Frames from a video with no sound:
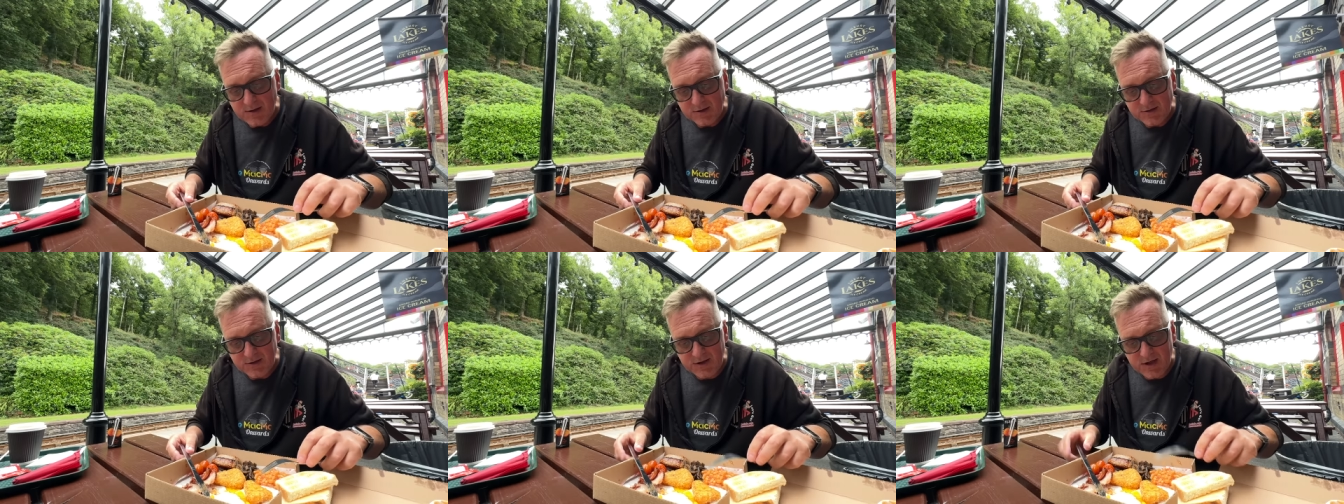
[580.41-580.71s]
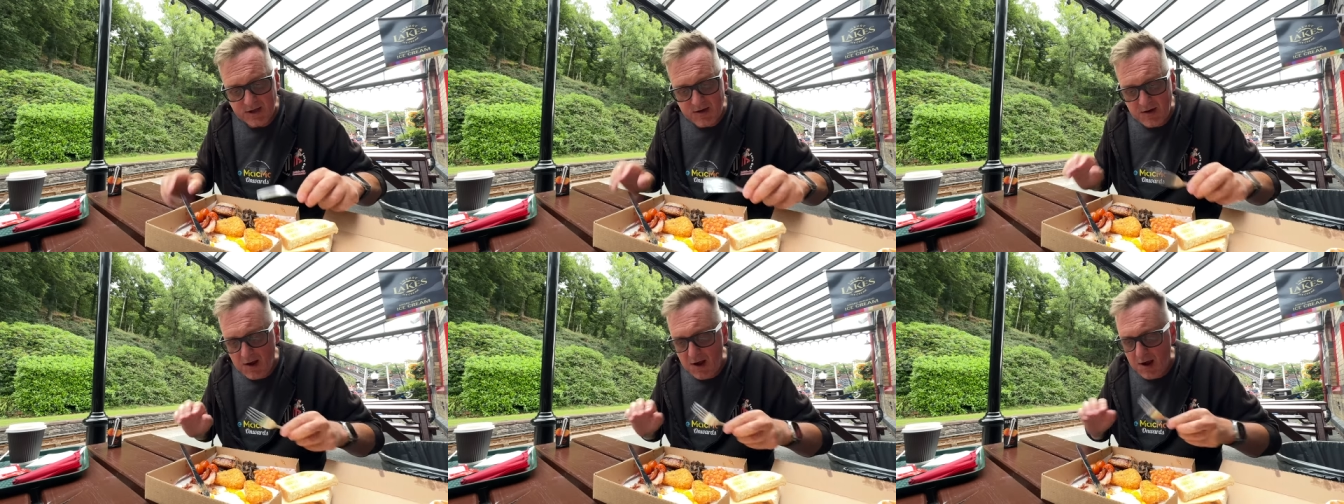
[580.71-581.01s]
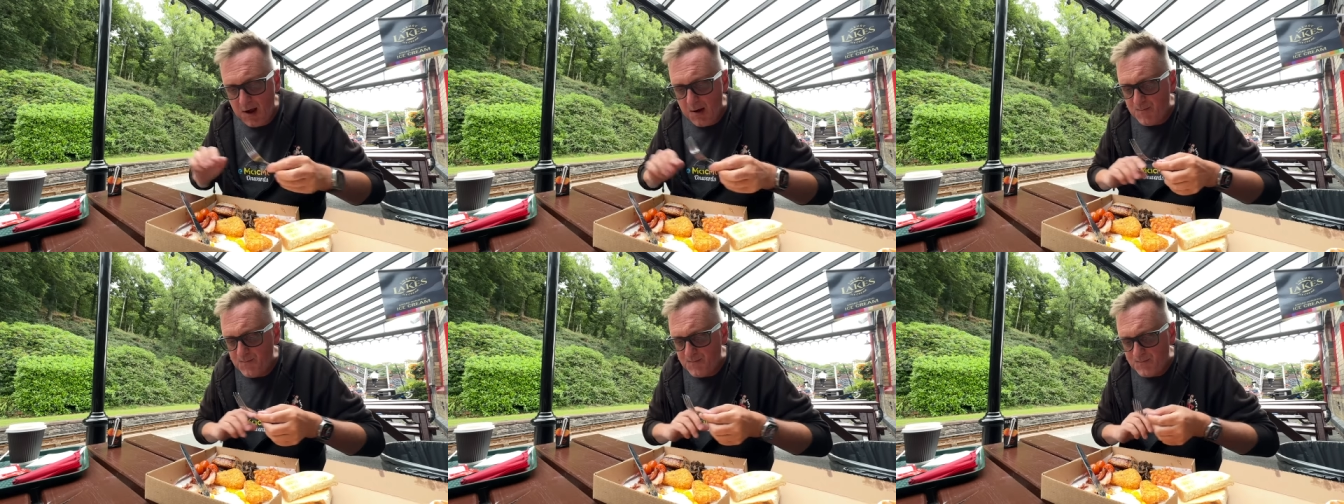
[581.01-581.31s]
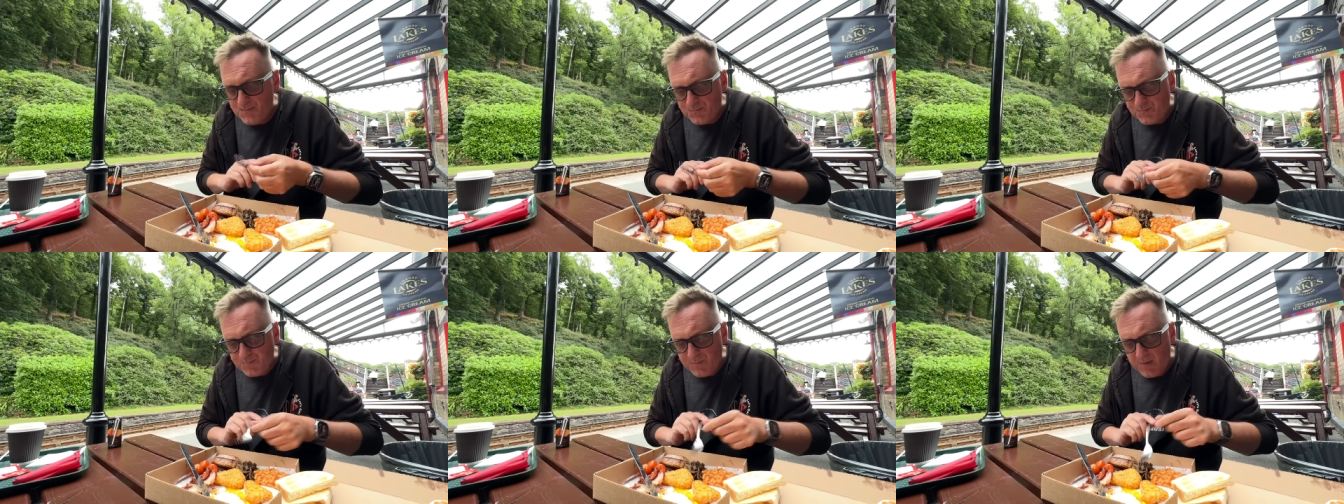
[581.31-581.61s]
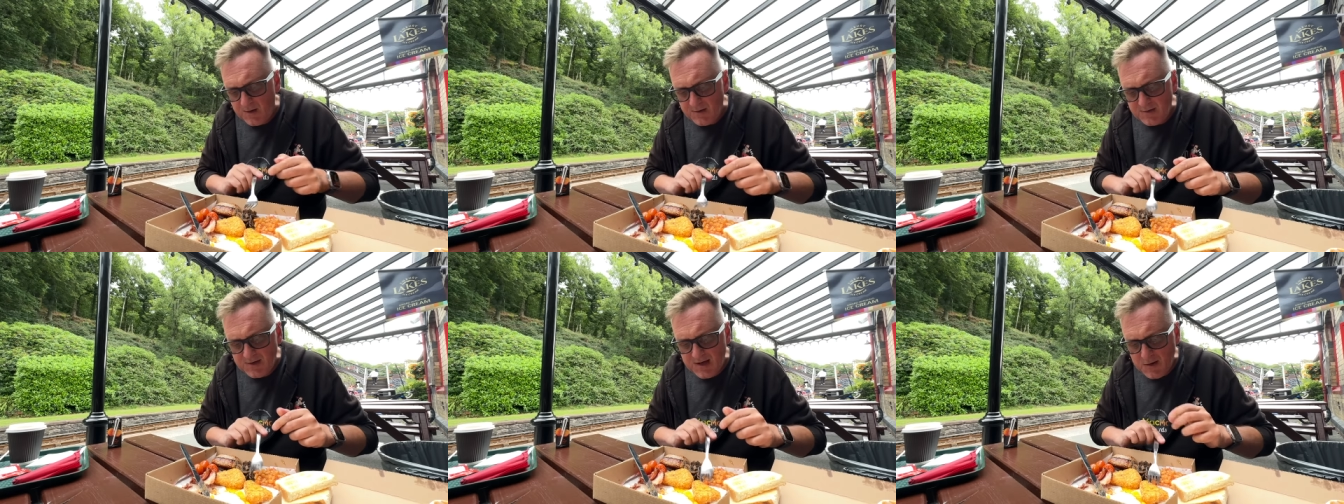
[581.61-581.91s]
Gonna um,
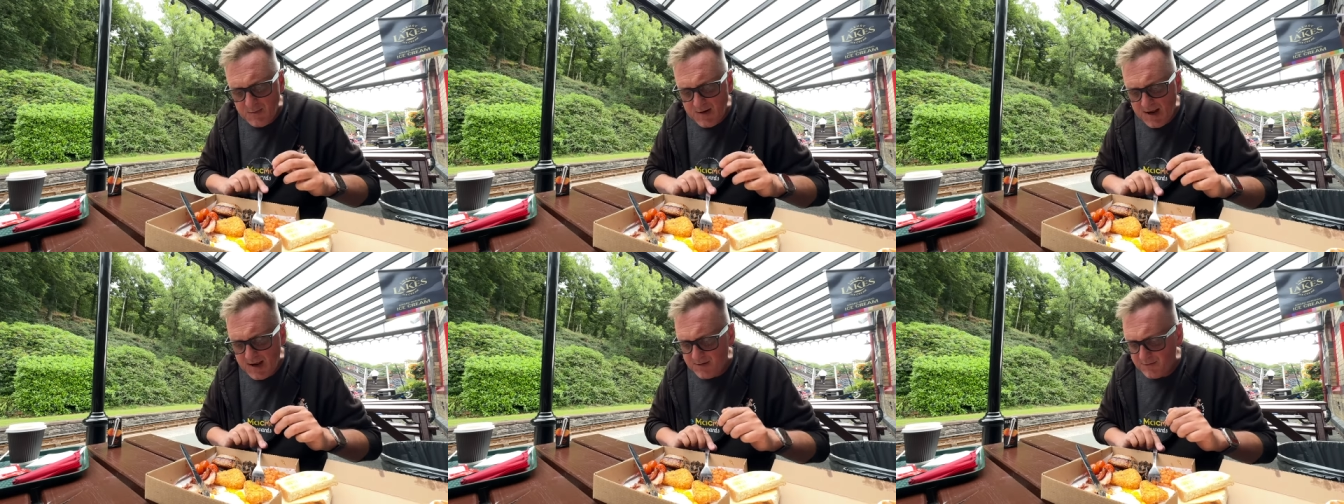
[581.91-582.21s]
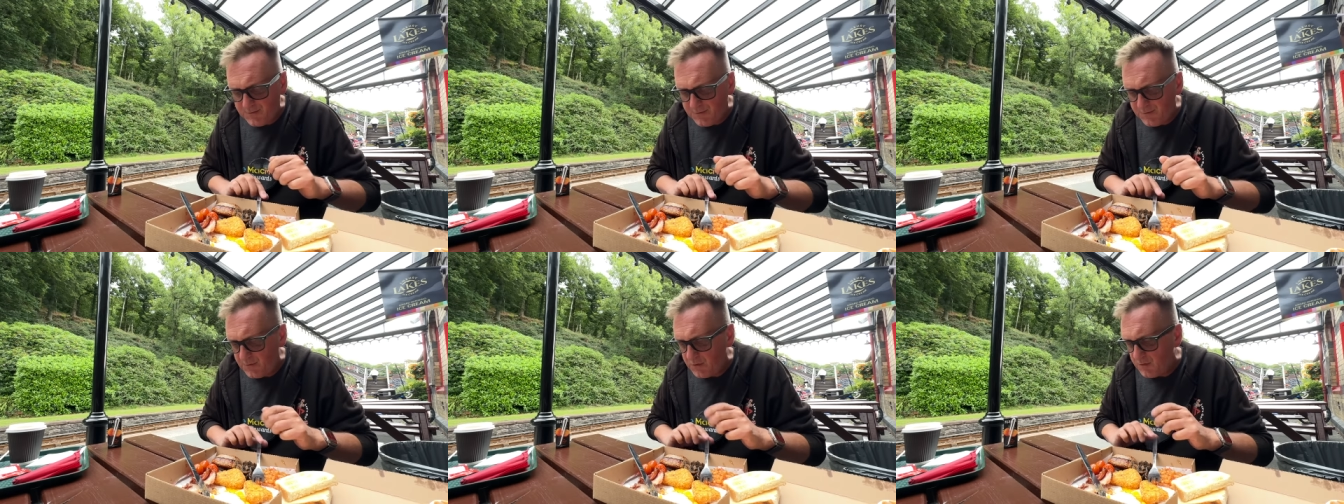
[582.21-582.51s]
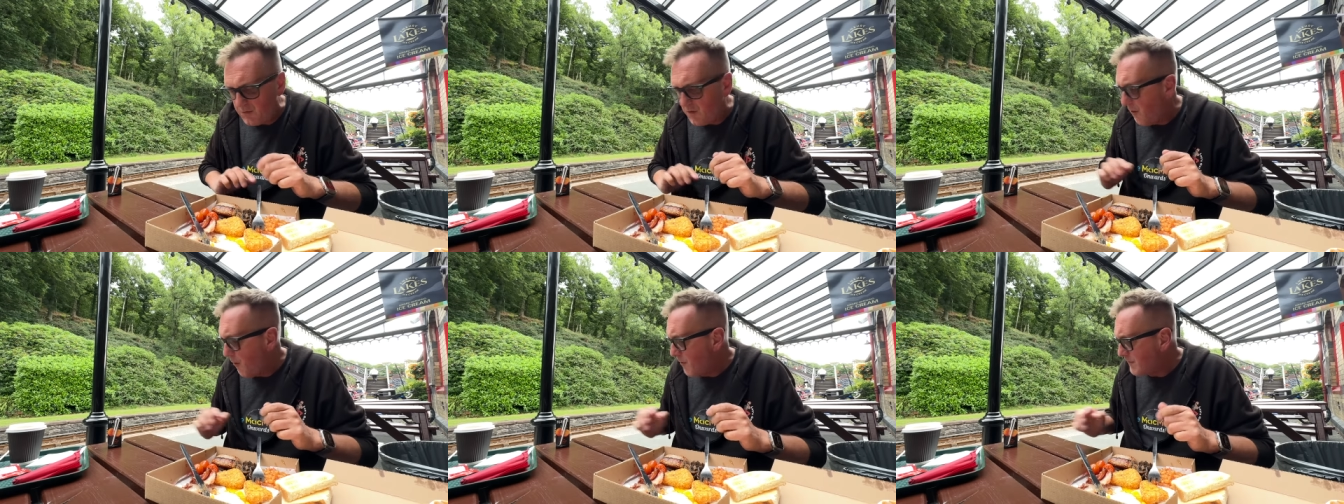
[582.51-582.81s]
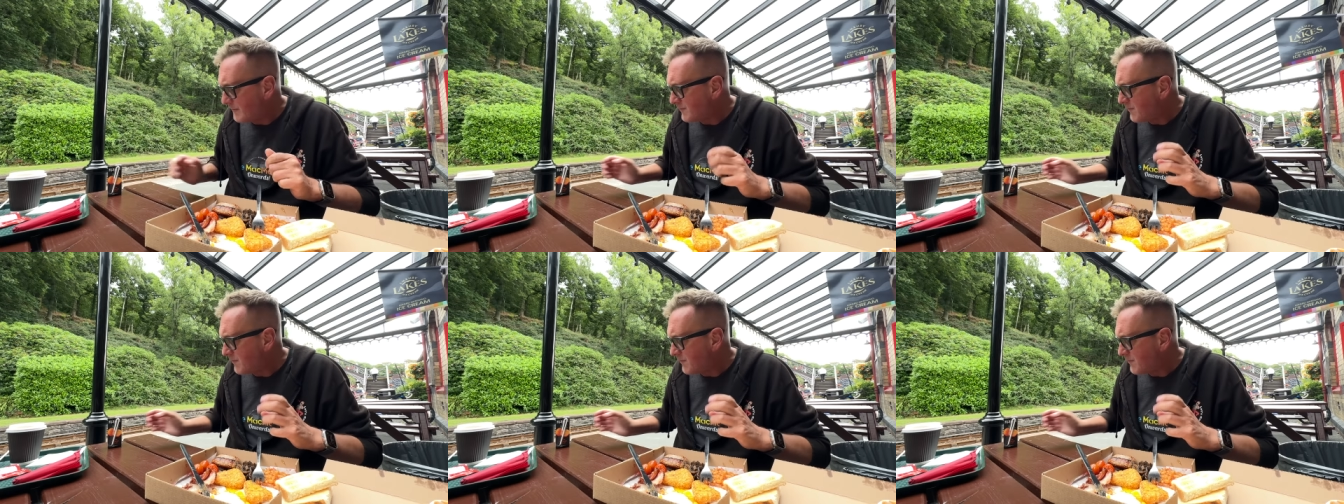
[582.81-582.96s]
go in for